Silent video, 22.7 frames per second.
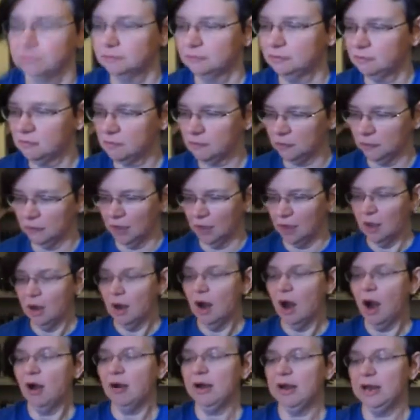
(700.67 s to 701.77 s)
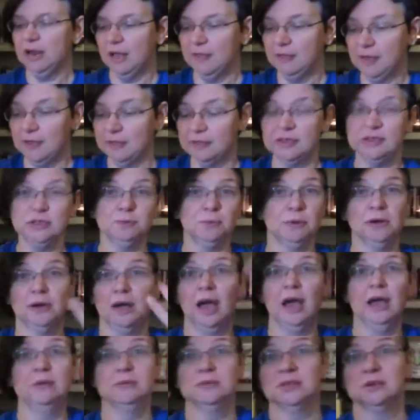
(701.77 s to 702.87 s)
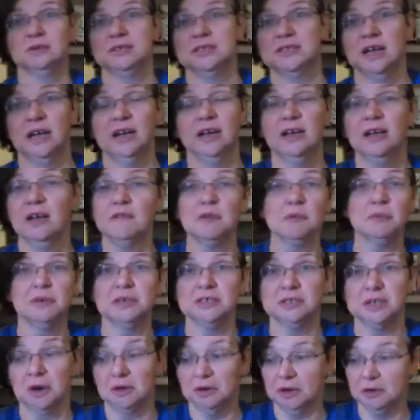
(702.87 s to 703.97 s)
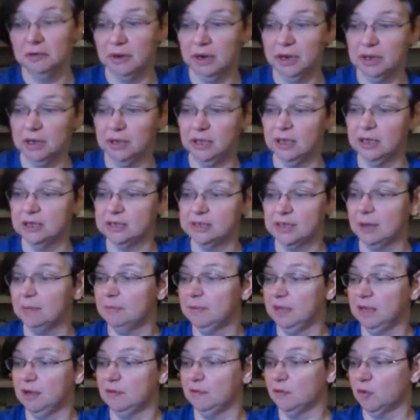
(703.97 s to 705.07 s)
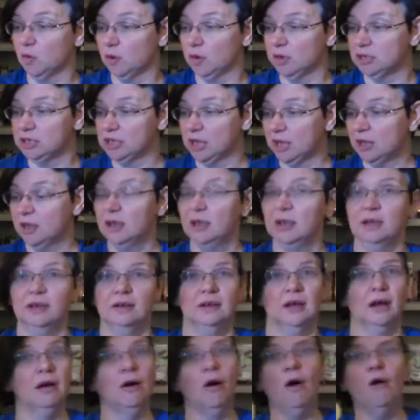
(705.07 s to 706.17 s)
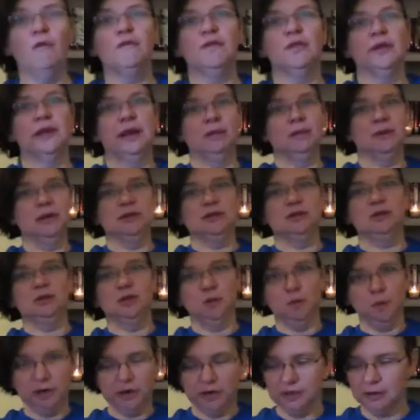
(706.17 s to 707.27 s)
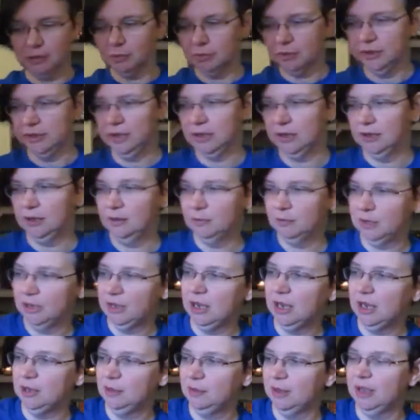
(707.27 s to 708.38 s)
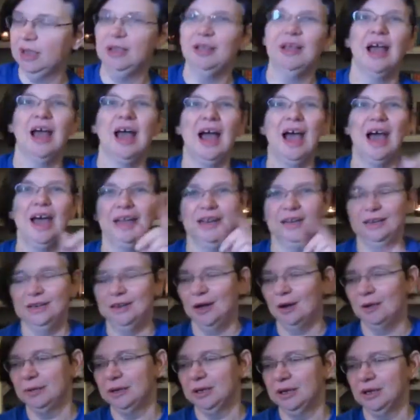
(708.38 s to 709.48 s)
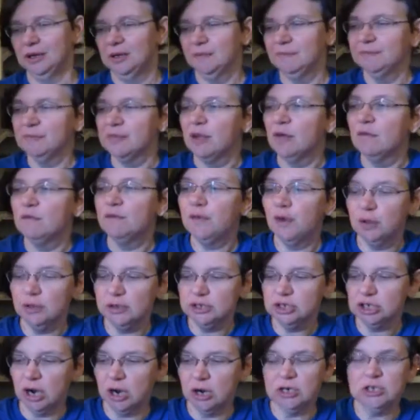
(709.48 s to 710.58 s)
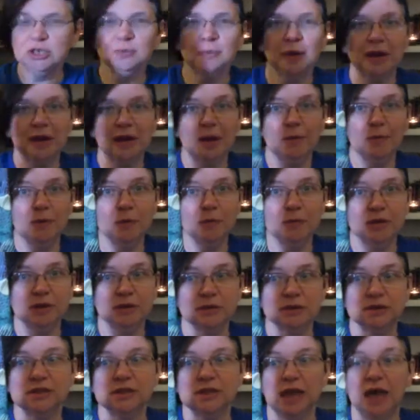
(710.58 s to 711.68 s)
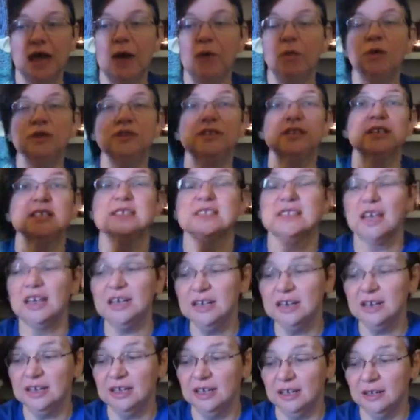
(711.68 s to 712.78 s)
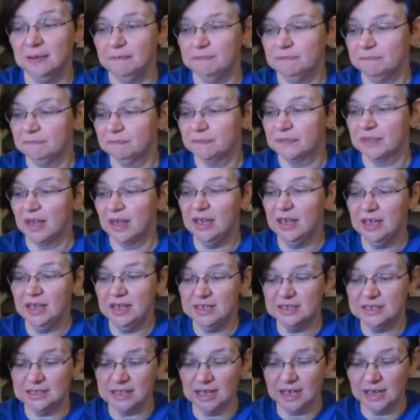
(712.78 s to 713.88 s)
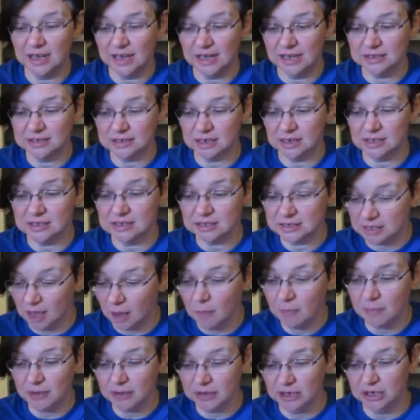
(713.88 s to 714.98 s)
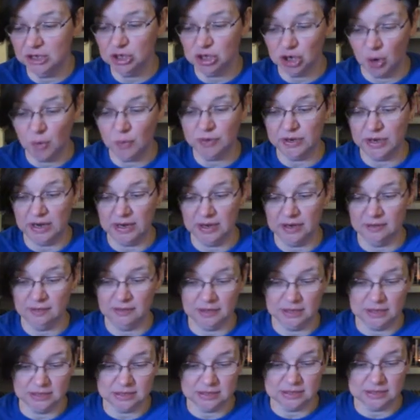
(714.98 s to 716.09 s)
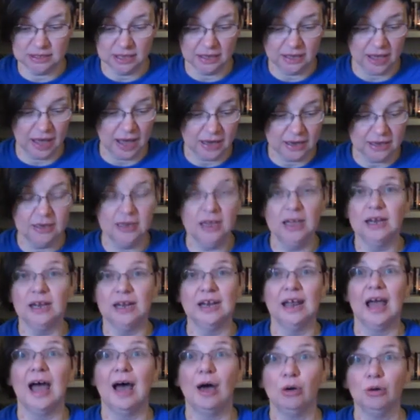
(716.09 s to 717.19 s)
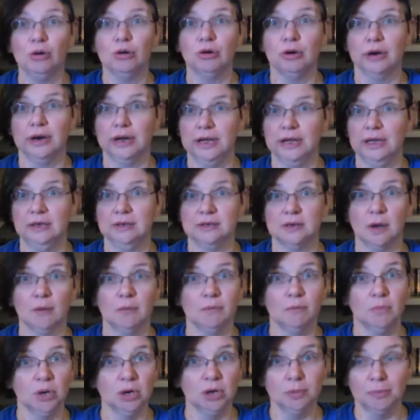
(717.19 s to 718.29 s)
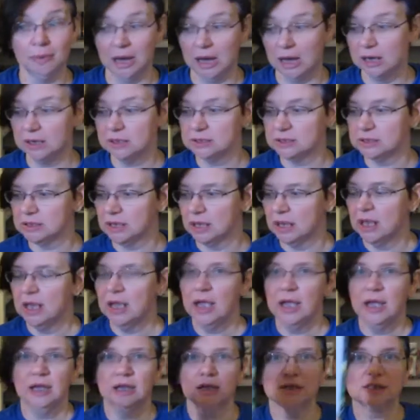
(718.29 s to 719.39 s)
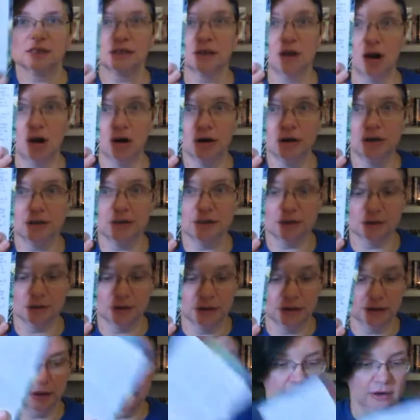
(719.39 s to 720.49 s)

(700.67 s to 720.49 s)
All right, and then this book, I'm so ecstatic. Everybody's already read it, except me, of course. Hopefully I'm not the only one on the planet, but anyway, I doubt it. Foolish Hearts by Emma Mills. And what's exciting is that somebody donated this. They got it in an Owl Crate book box because the card is still in